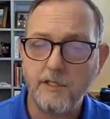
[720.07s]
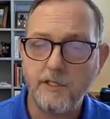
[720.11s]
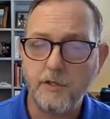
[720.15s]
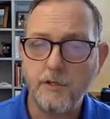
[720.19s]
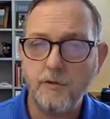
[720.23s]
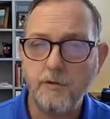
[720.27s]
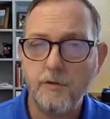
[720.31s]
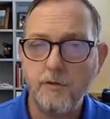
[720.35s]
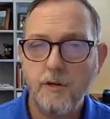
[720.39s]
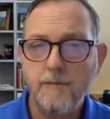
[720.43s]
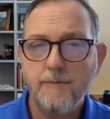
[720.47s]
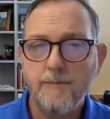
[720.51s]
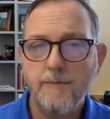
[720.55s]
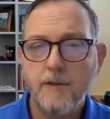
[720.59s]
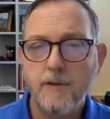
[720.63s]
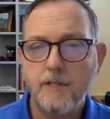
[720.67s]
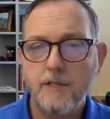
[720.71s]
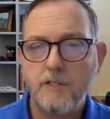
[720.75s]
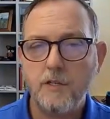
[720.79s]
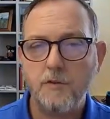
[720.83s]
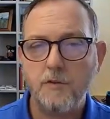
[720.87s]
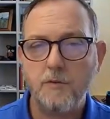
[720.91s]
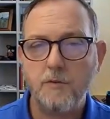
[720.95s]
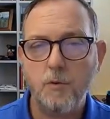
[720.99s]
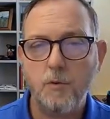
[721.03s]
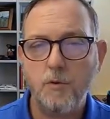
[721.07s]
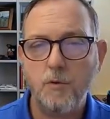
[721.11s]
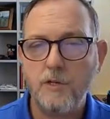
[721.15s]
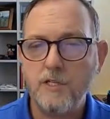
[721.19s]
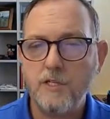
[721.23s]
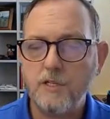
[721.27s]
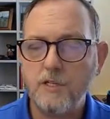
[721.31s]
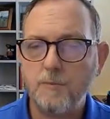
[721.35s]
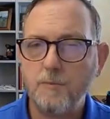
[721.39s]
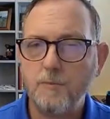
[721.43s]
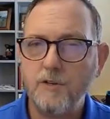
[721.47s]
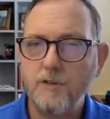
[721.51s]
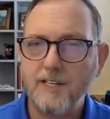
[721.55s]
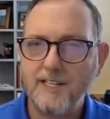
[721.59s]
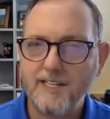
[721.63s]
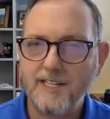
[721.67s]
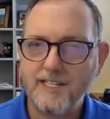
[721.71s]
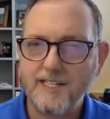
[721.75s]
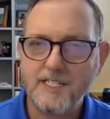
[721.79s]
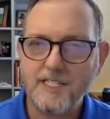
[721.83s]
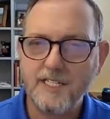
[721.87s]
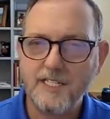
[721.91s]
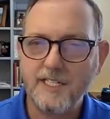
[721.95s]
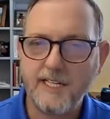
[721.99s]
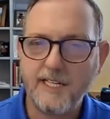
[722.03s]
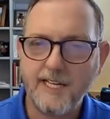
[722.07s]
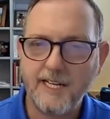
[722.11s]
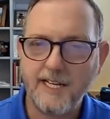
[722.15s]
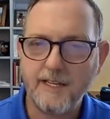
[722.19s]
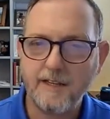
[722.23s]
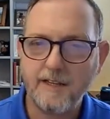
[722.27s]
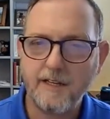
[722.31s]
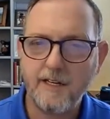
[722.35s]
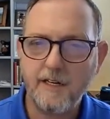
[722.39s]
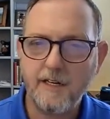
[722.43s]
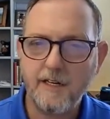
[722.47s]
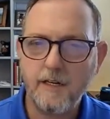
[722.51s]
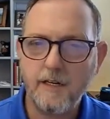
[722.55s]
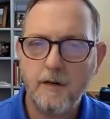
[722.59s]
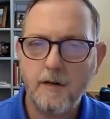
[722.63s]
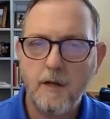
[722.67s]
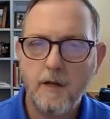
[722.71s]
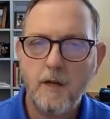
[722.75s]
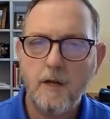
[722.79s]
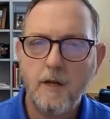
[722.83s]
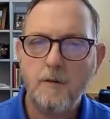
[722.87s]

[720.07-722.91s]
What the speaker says: to do, so the points are pretty easy to get there.